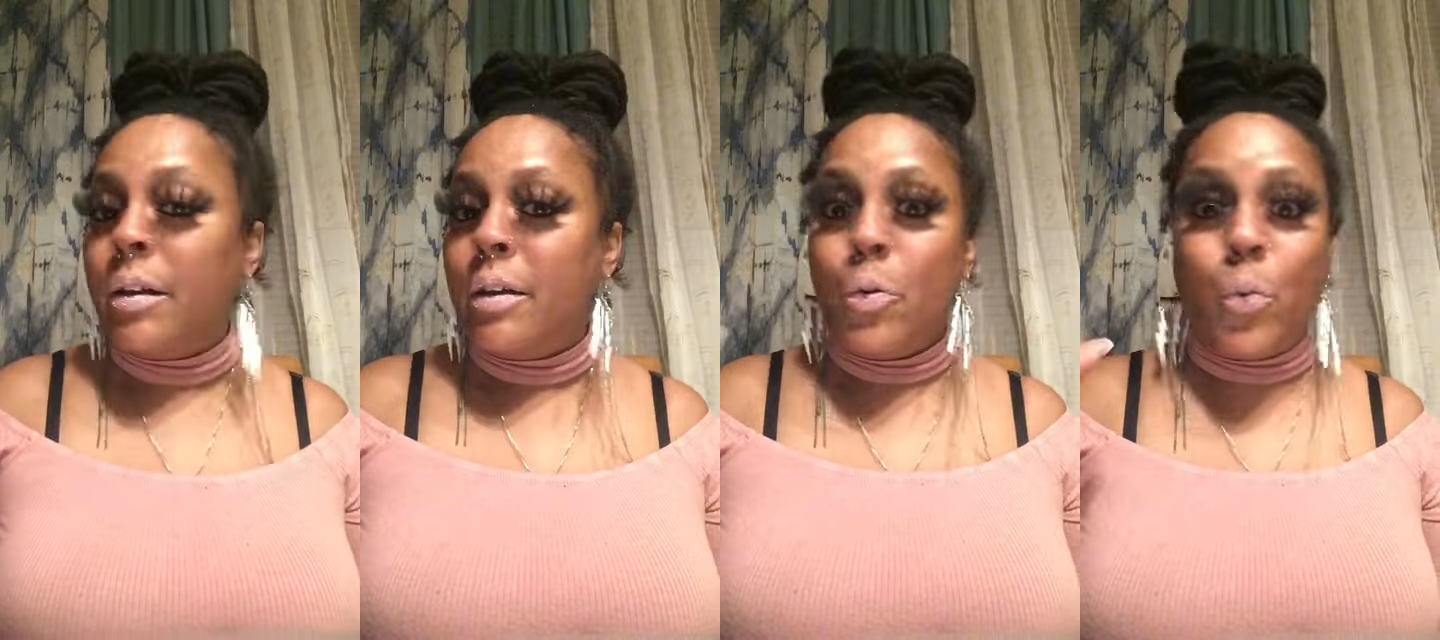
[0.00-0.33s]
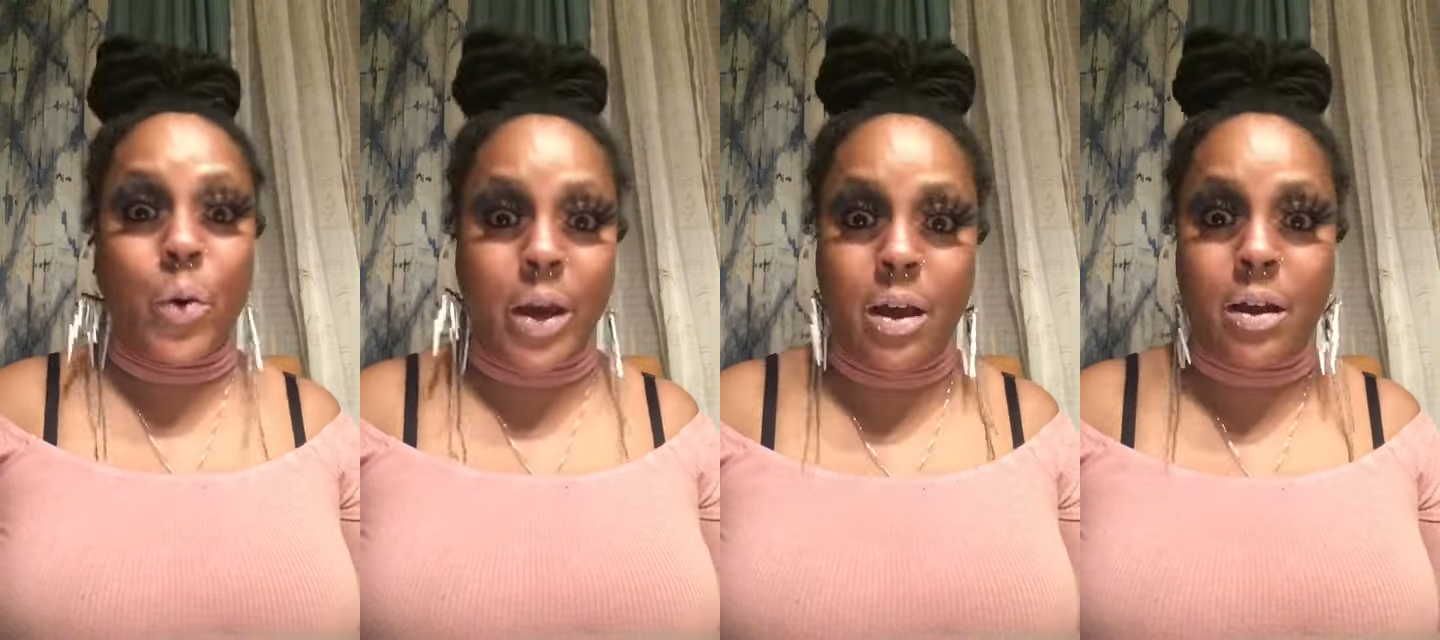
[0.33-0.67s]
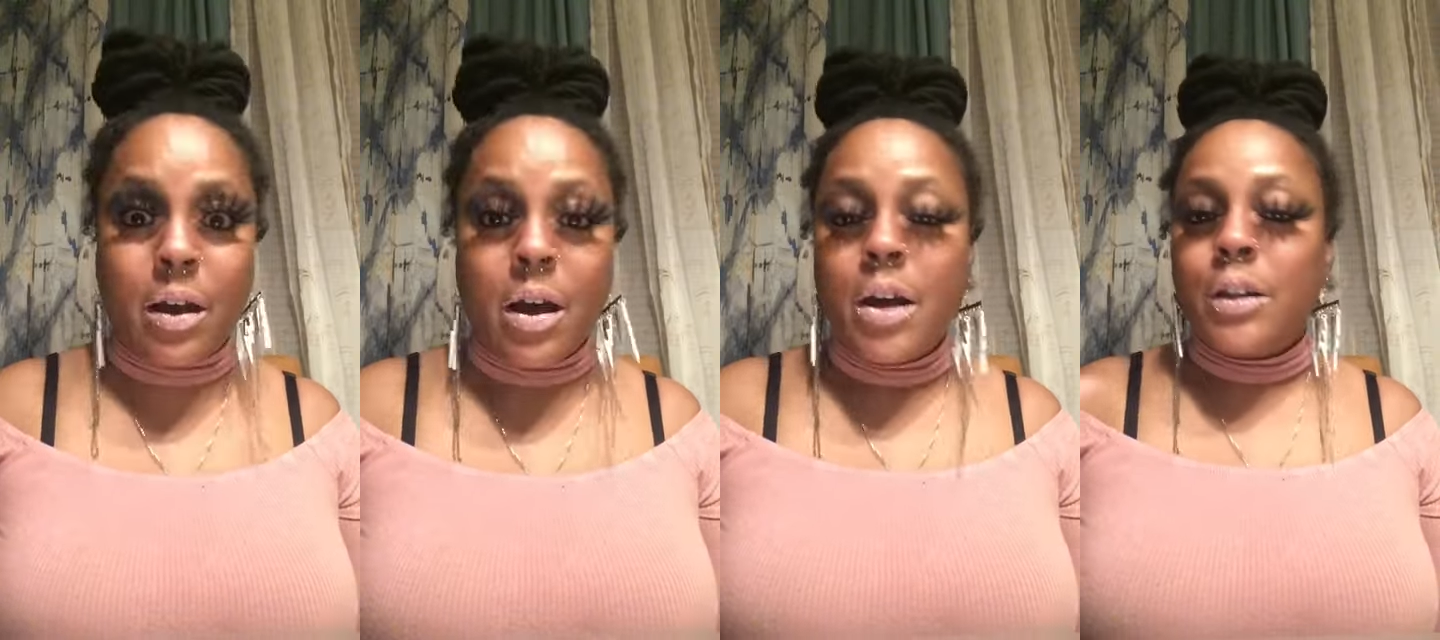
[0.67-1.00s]
week.
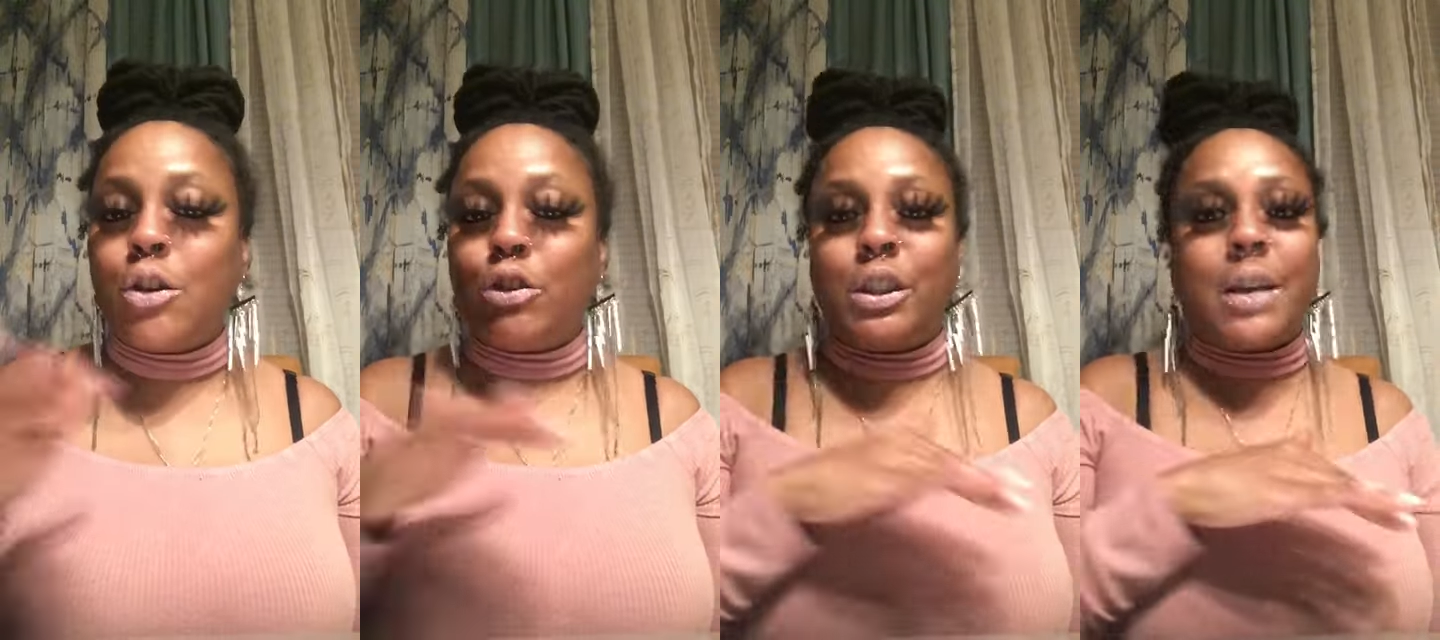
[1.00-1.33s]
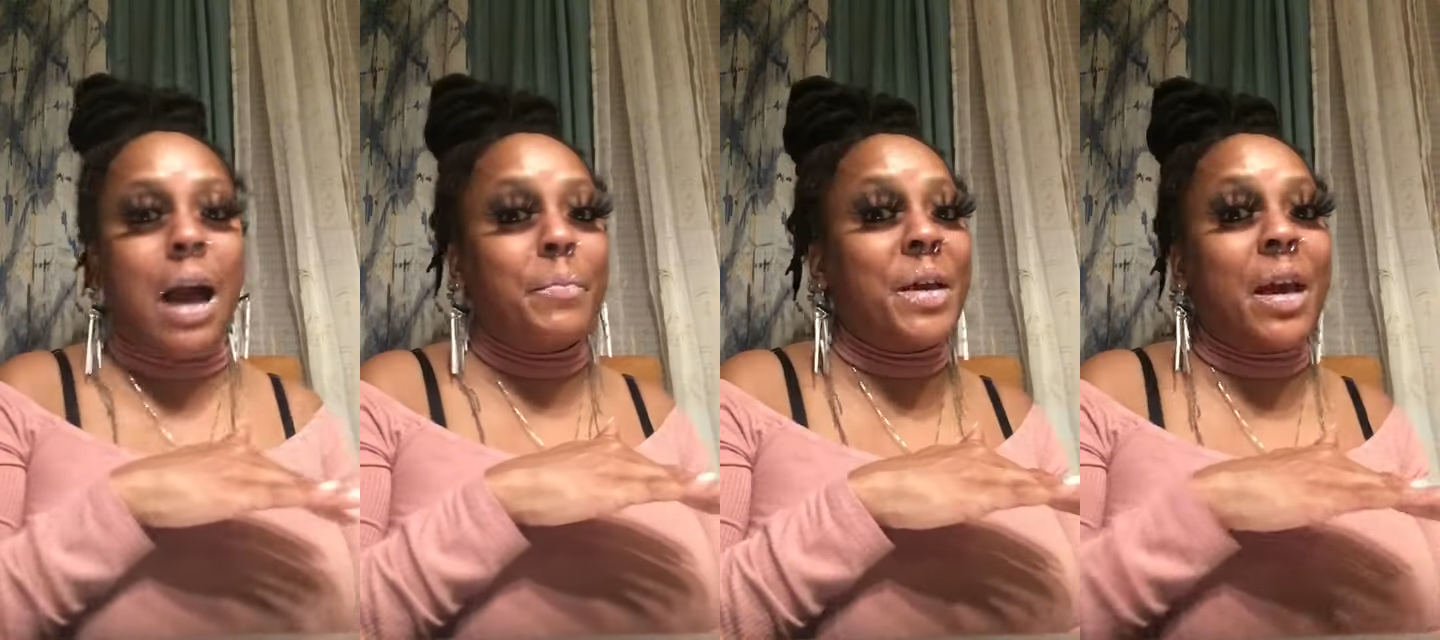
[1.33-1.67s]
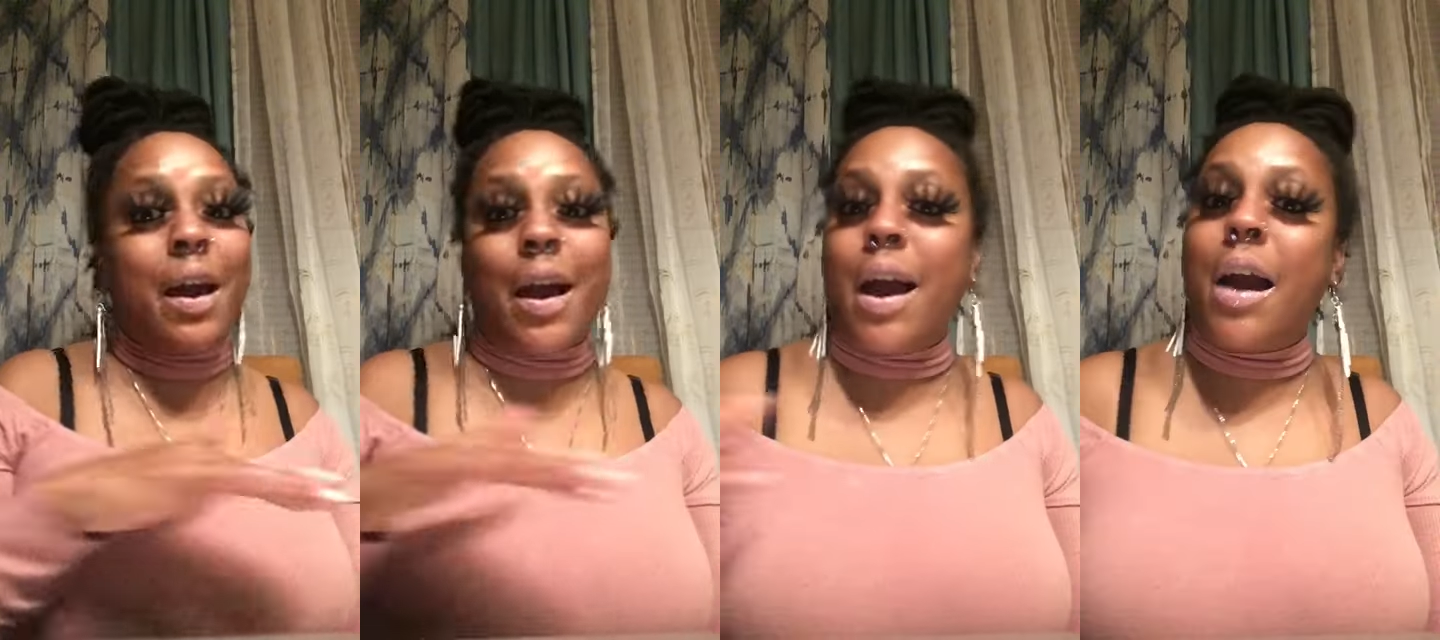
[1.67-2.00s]
So she got me
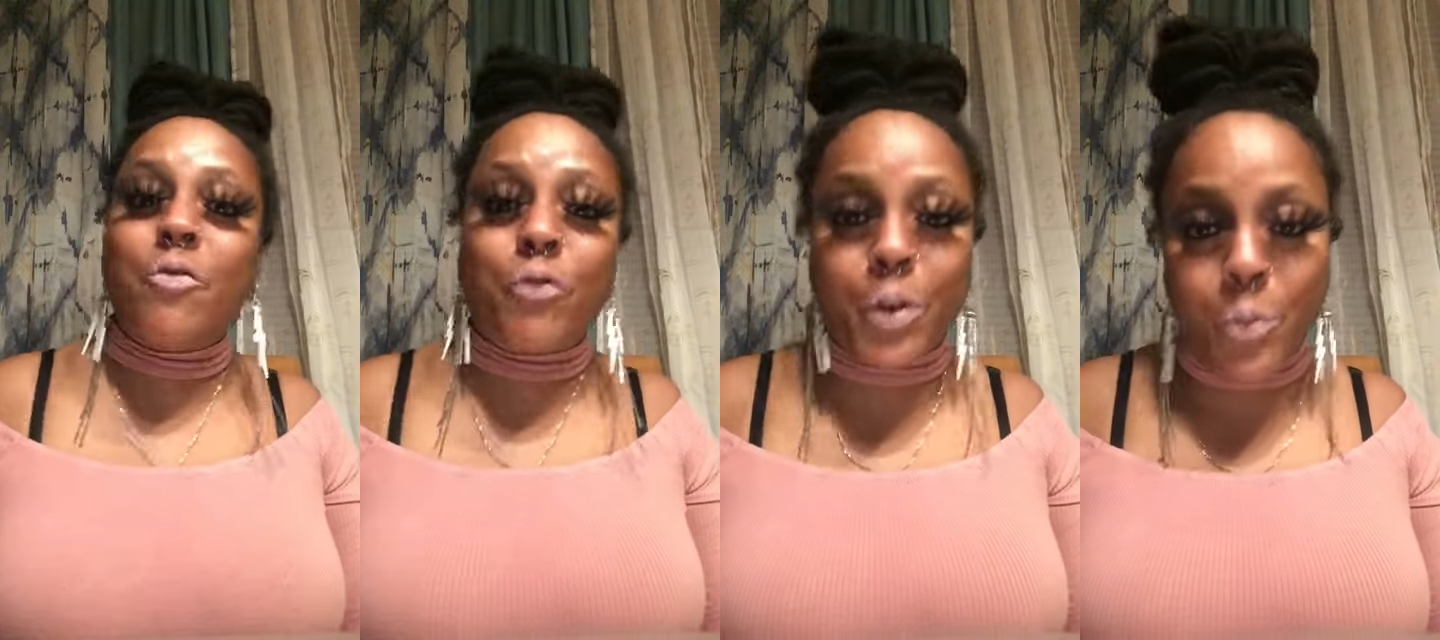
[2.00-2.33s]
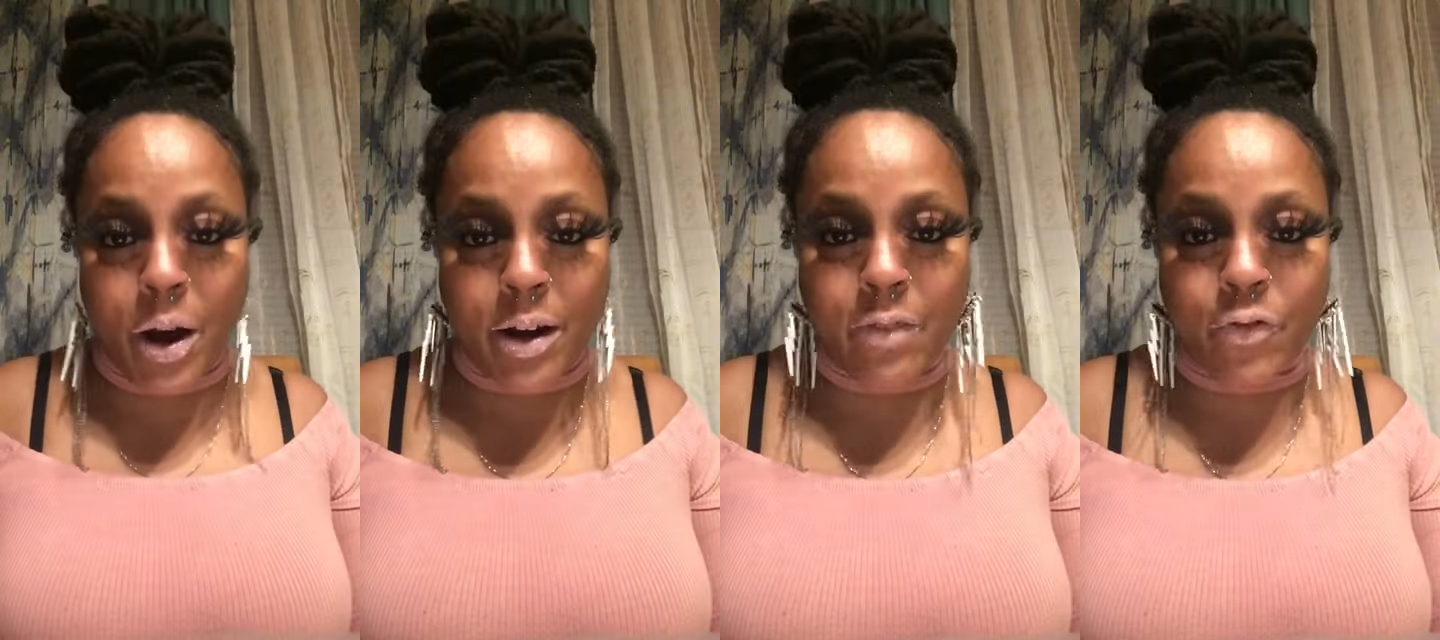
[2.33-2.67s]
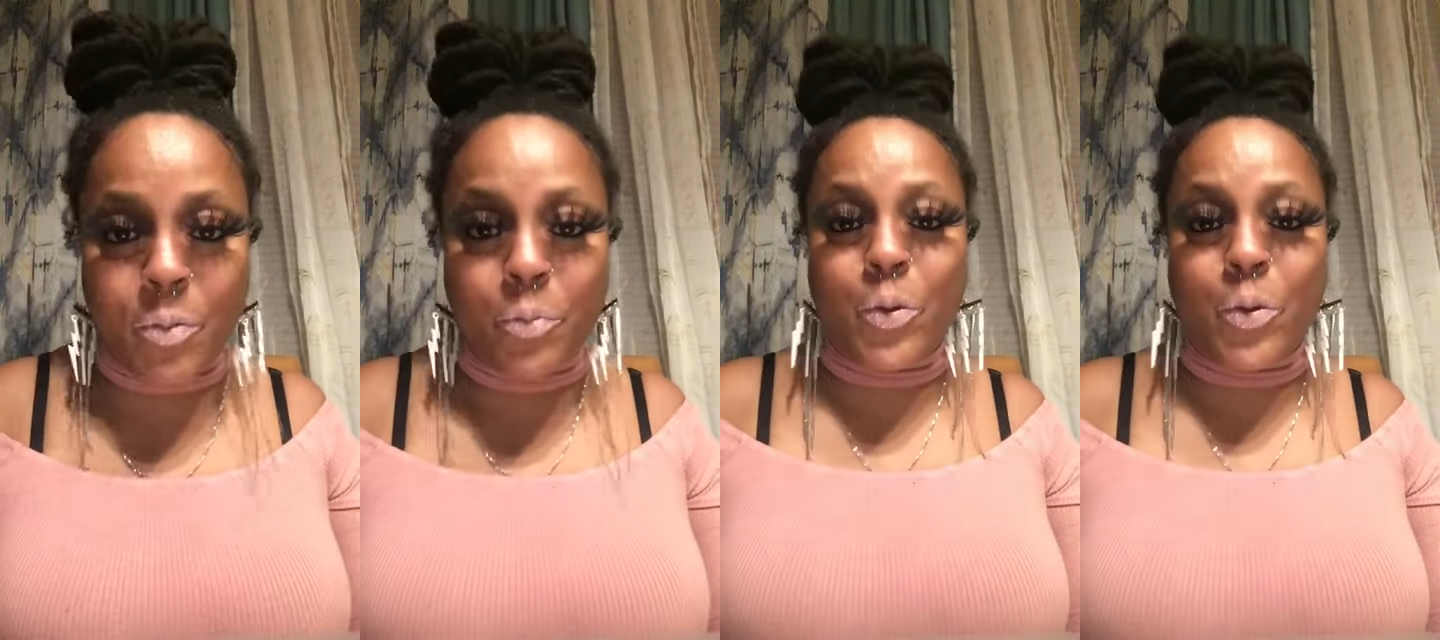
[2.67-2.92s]
every one of them.